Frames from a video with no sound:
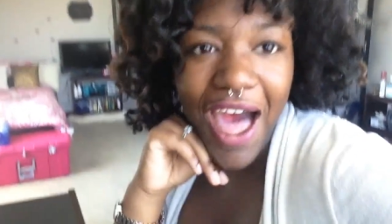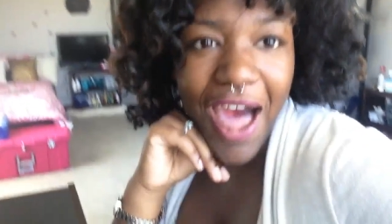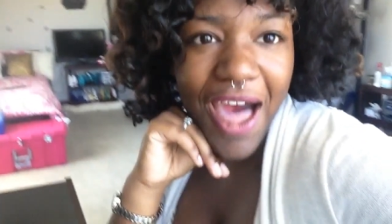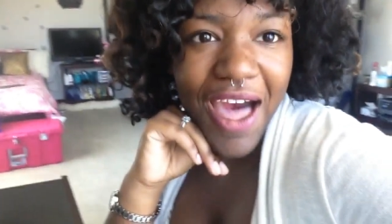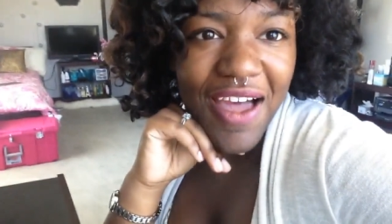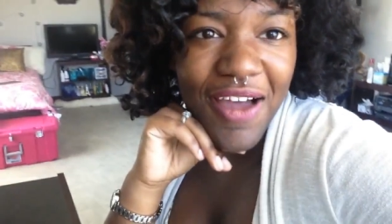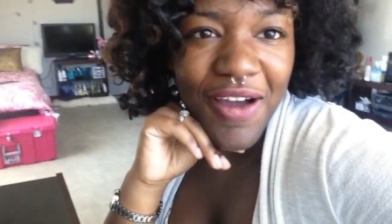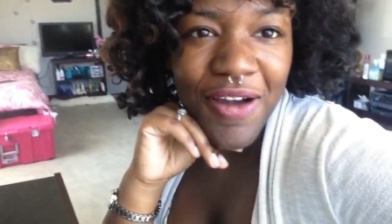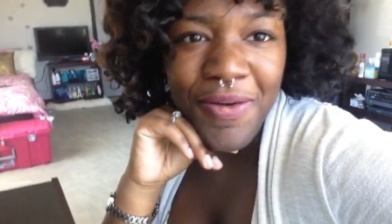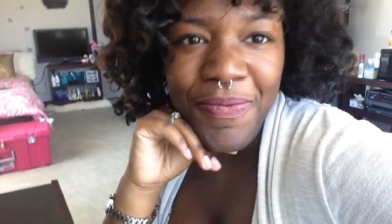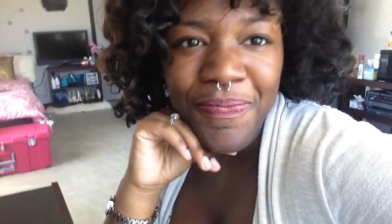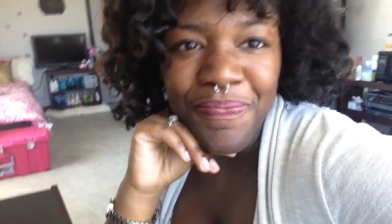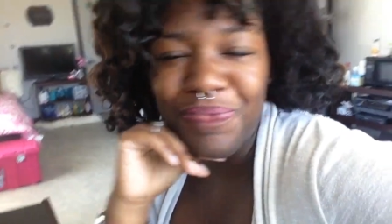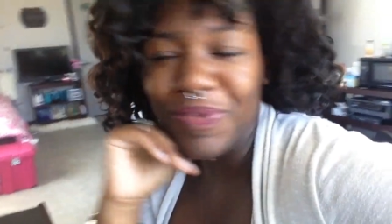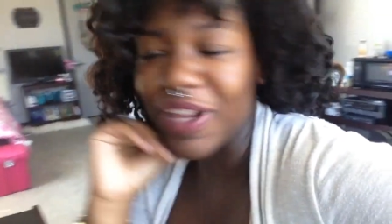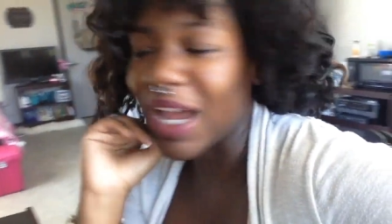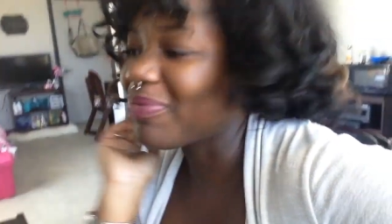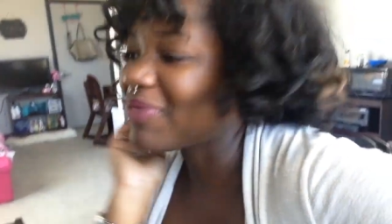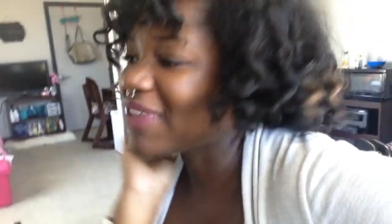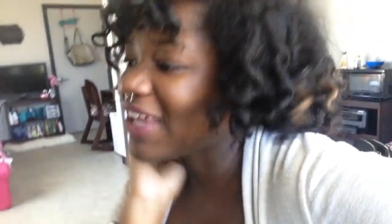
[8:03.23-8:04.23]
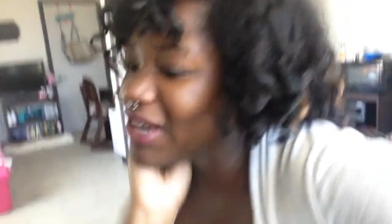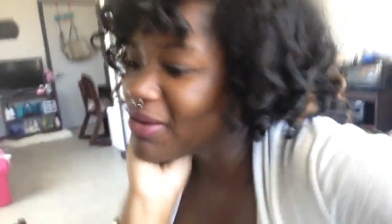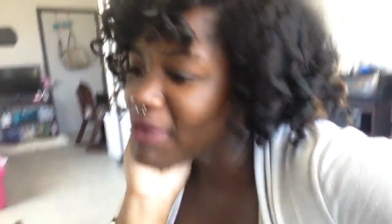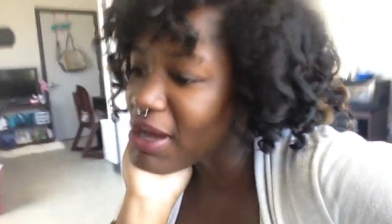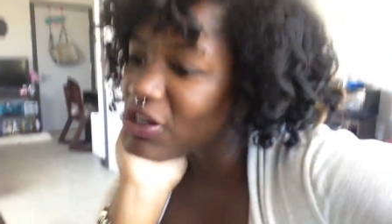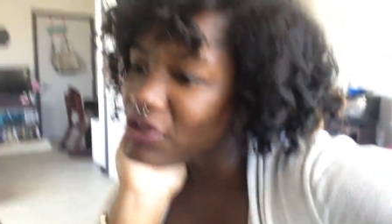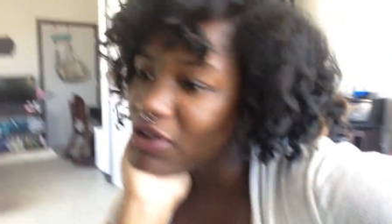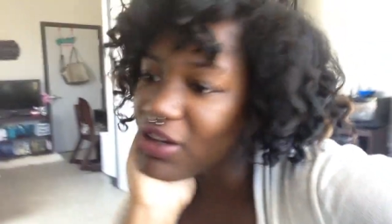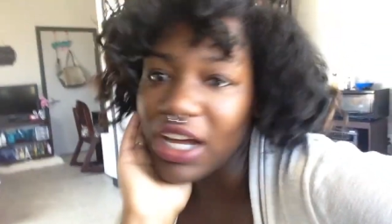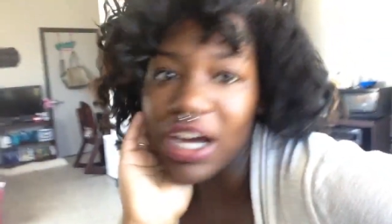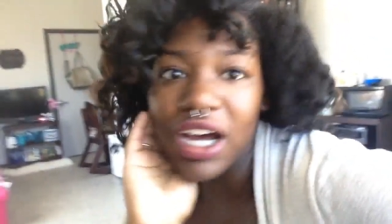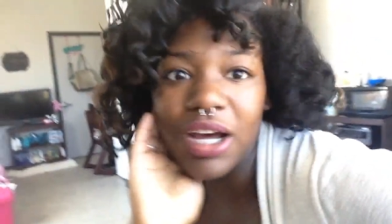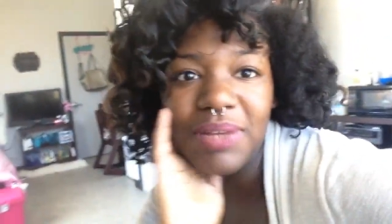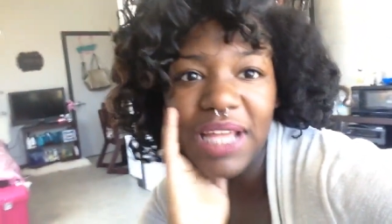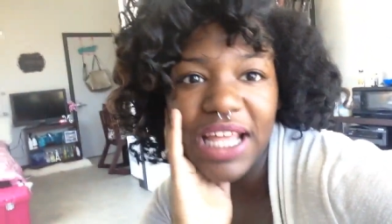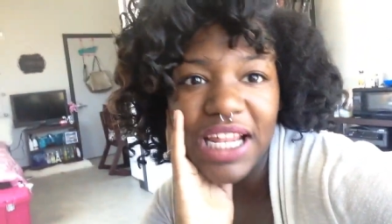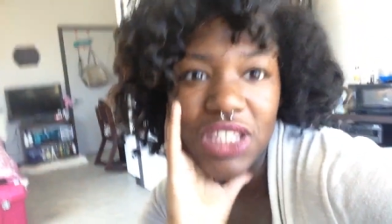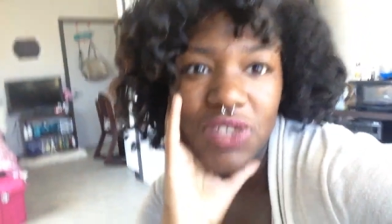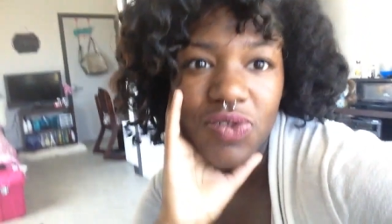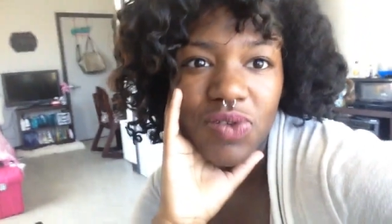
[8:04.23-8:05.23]
I um I'm thinking about doing an
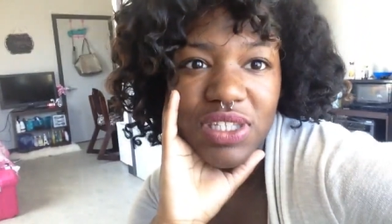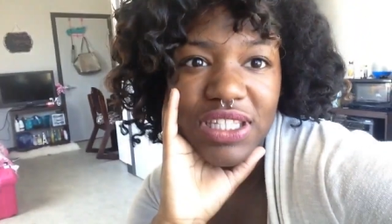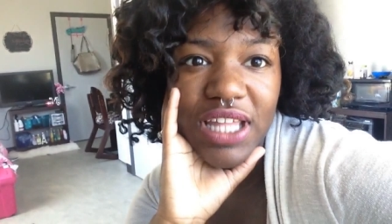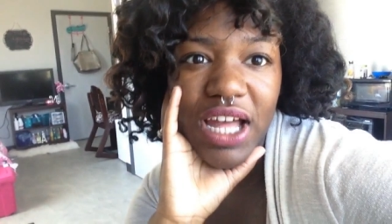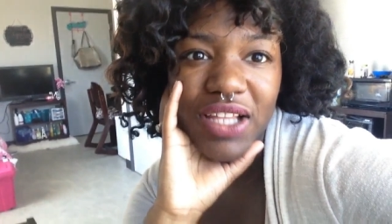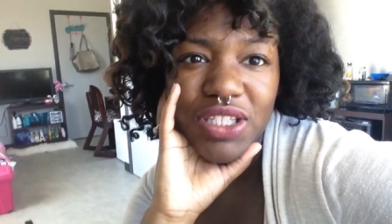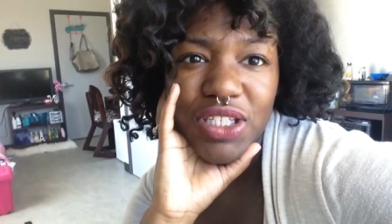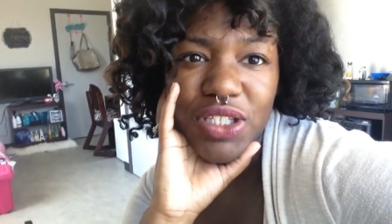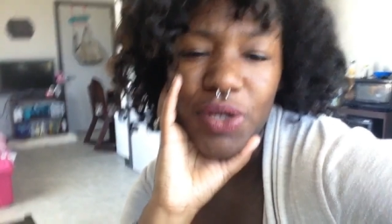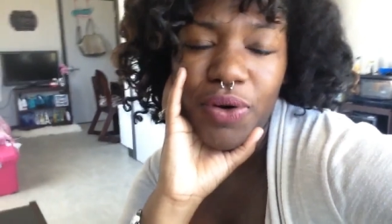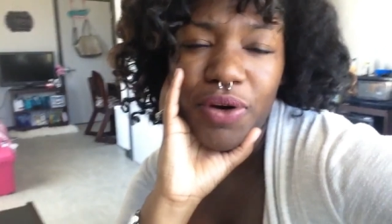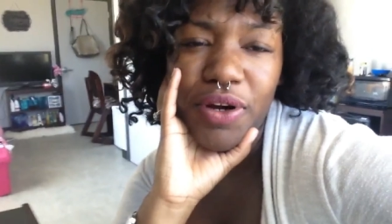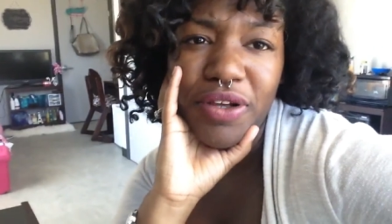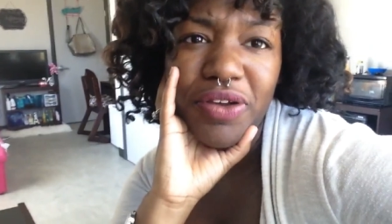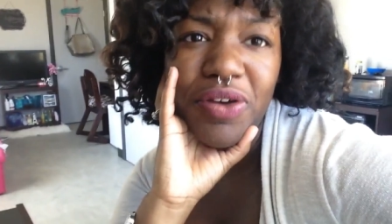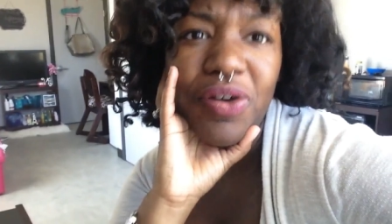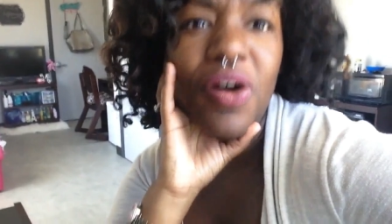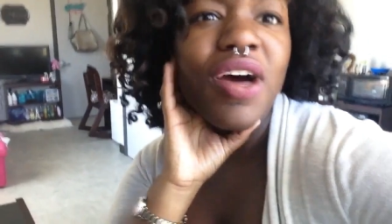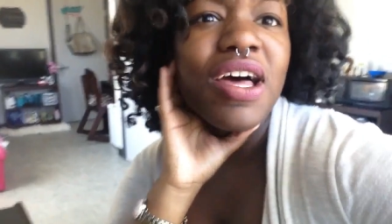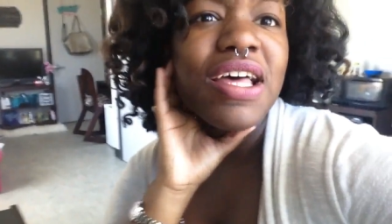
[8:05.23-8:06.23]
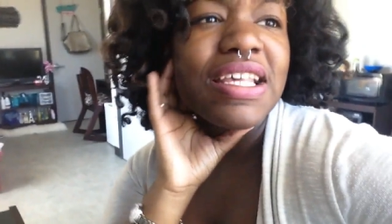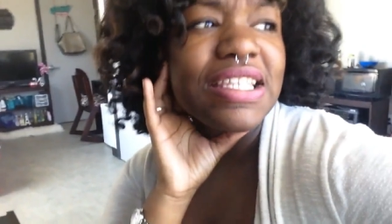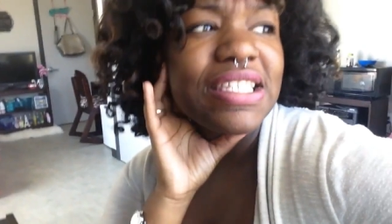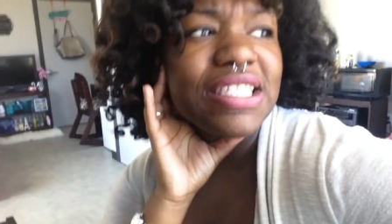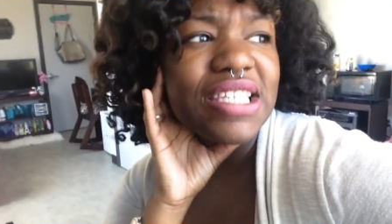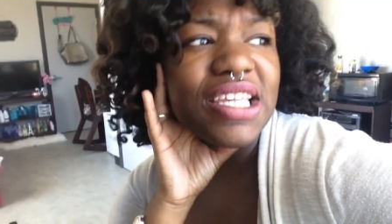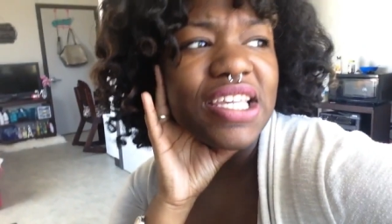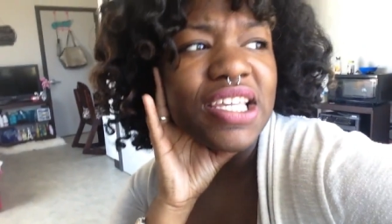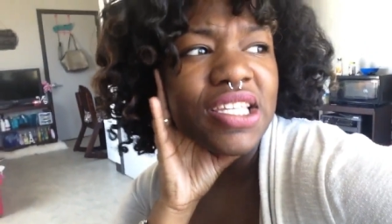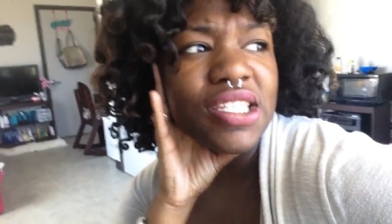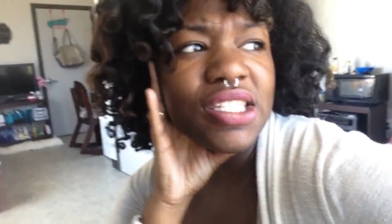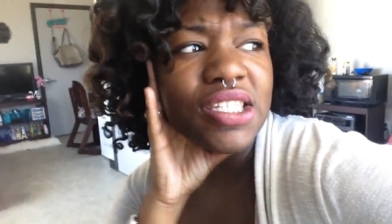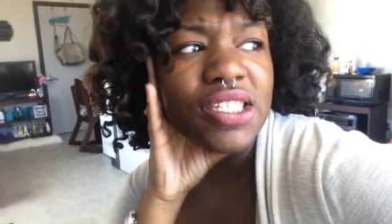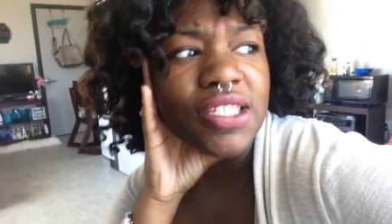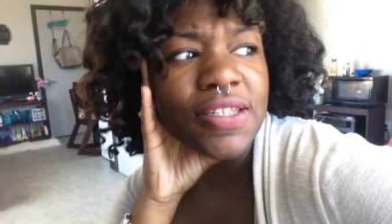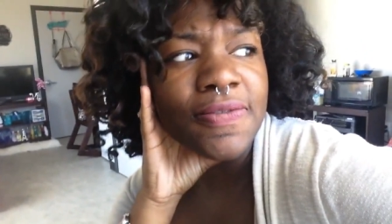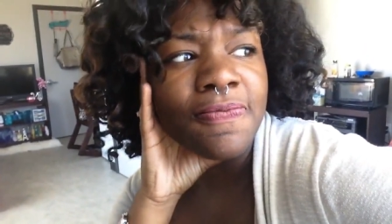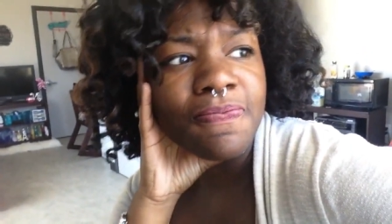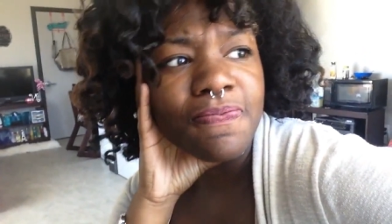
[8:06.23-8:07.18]
updated twist out tutorial since